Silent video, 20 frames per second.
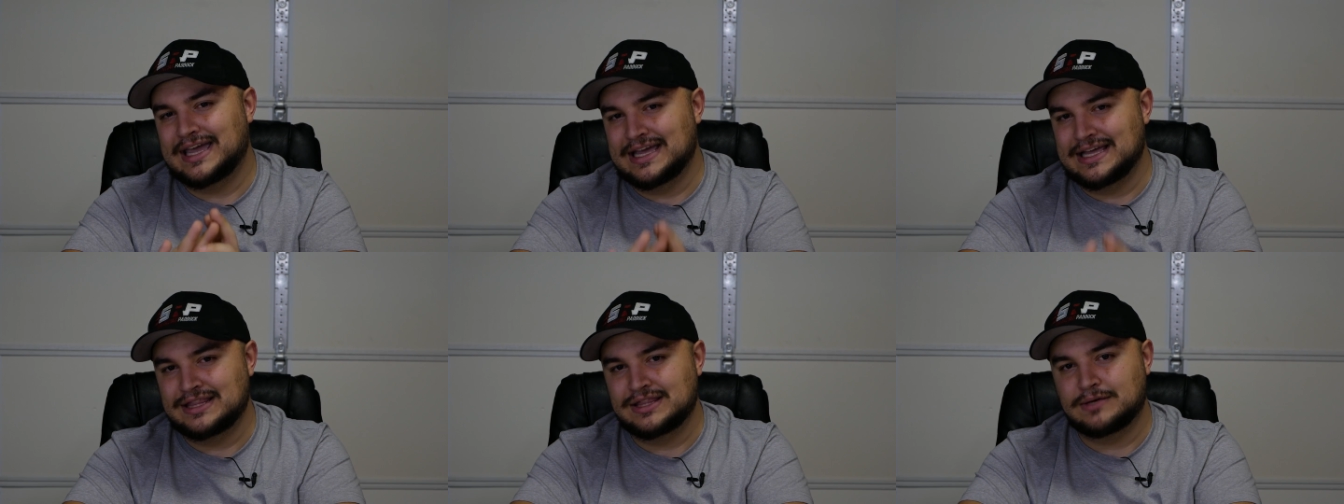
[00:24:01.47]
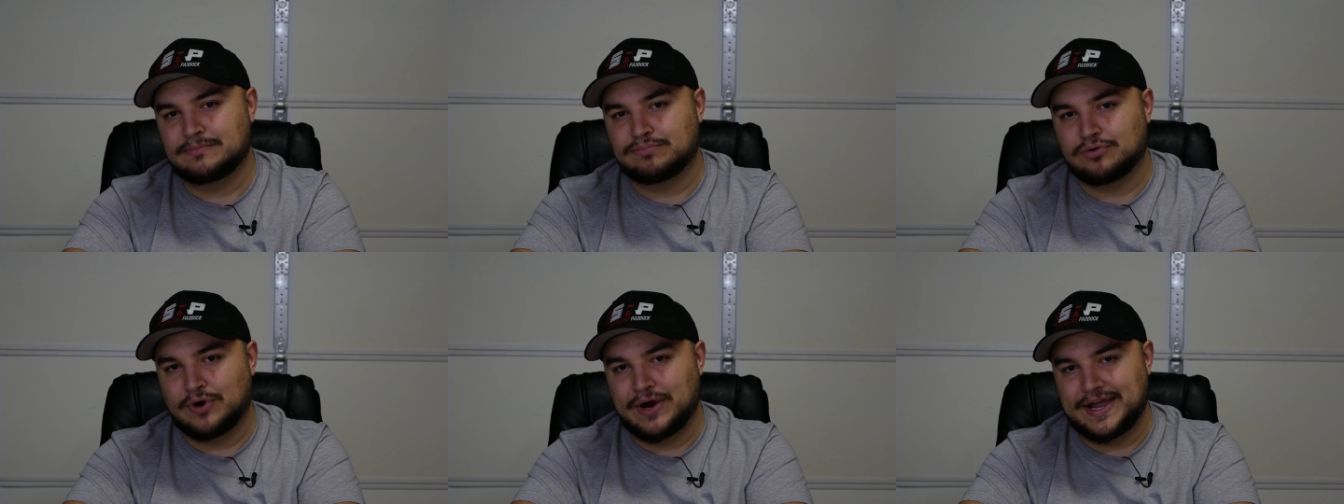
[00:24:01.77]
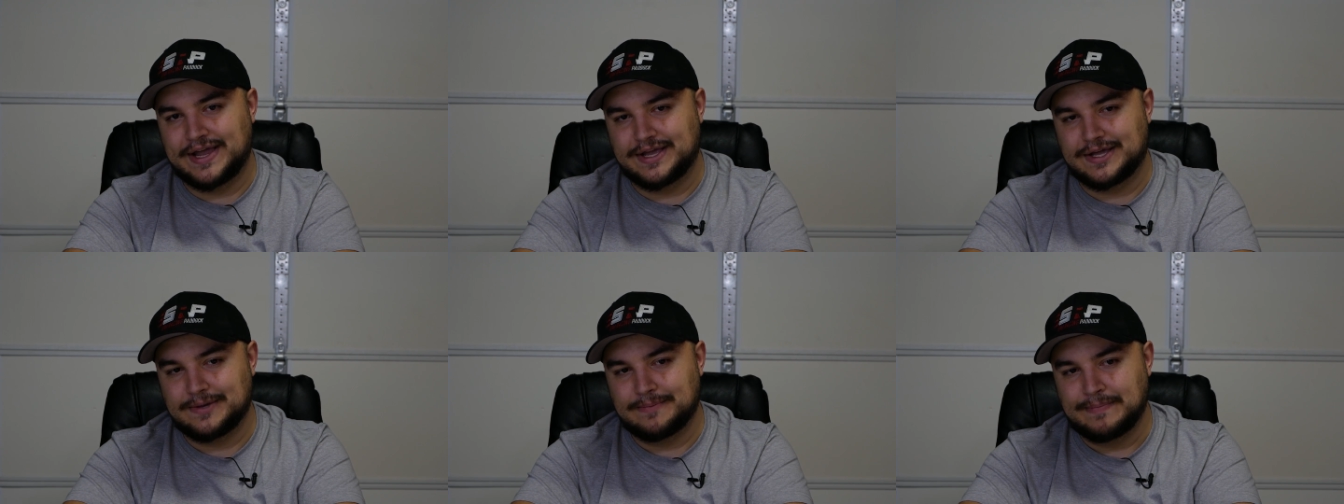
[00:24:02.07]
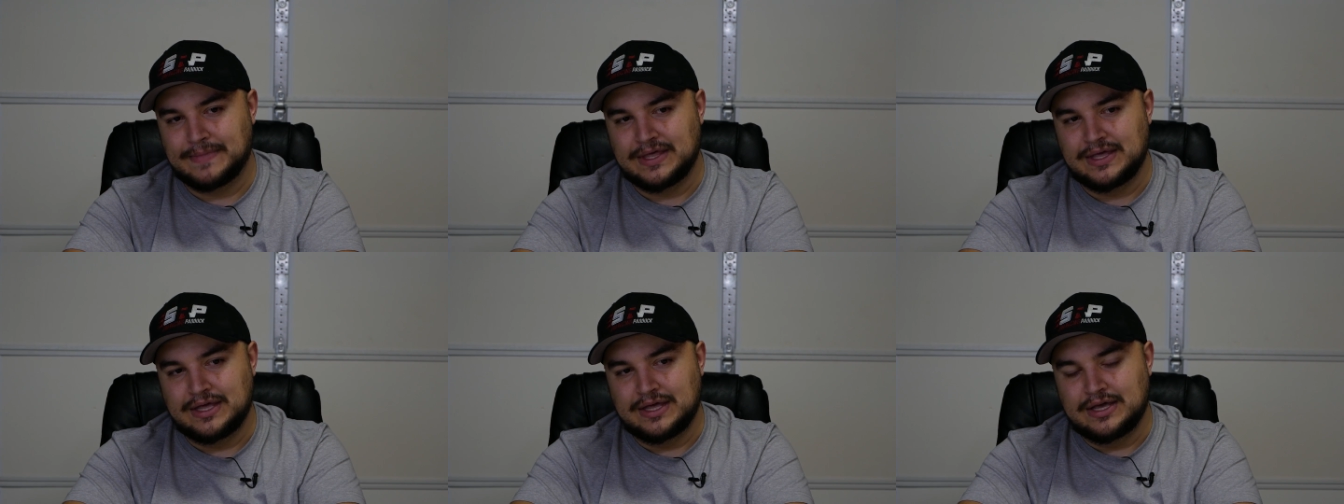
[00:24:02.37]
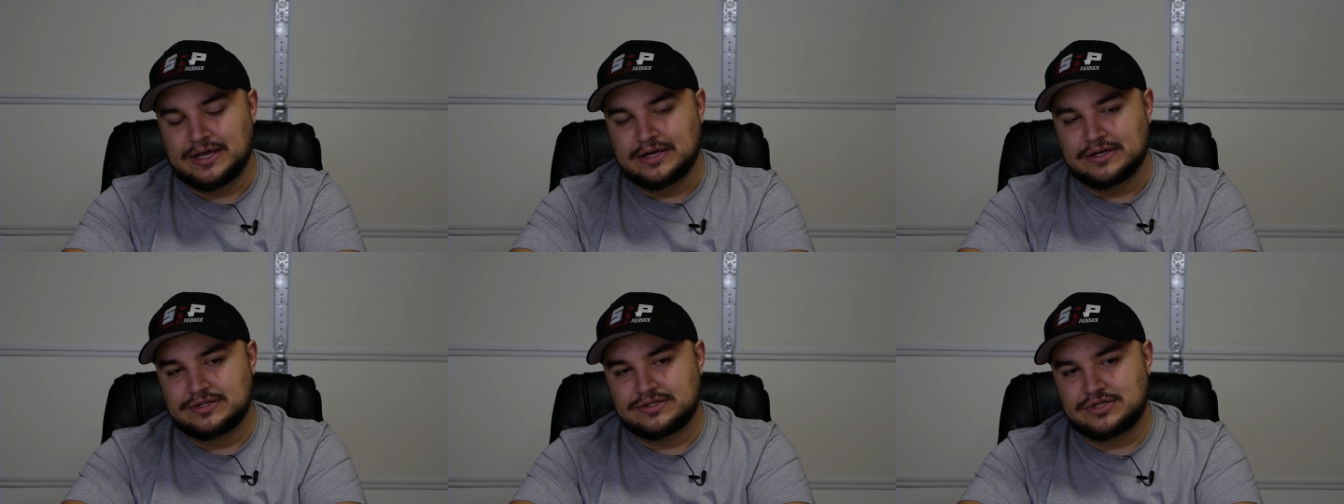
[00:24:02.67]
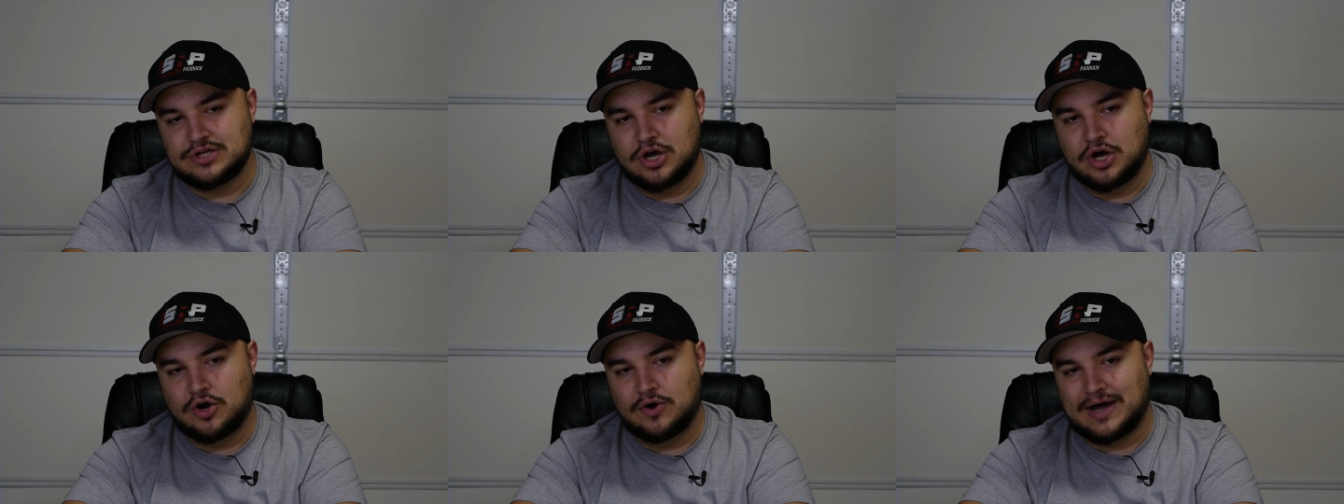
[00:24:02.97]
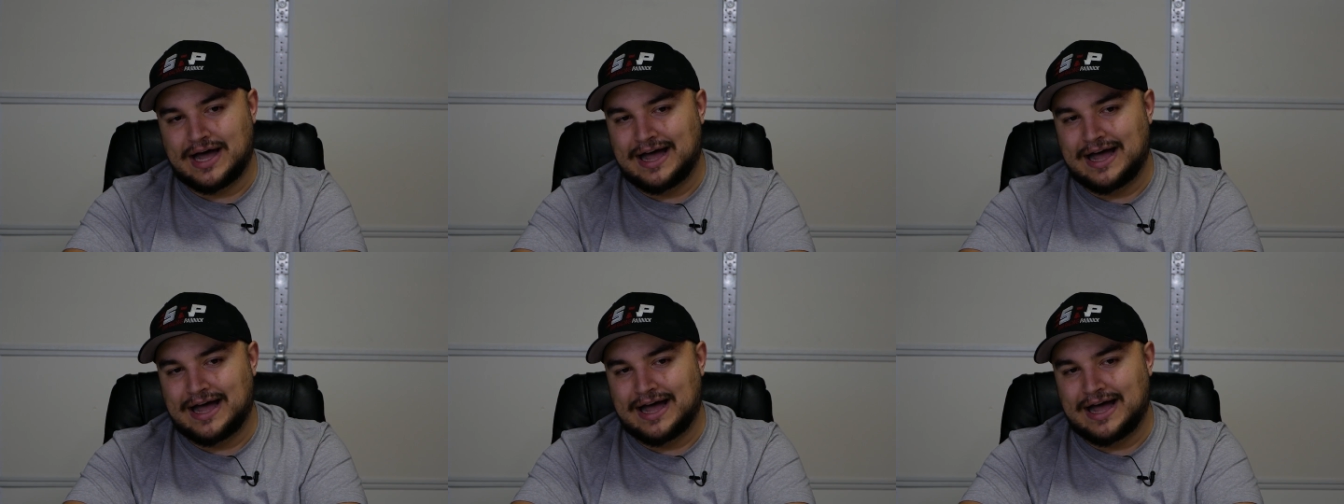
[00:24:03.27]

and the brake. So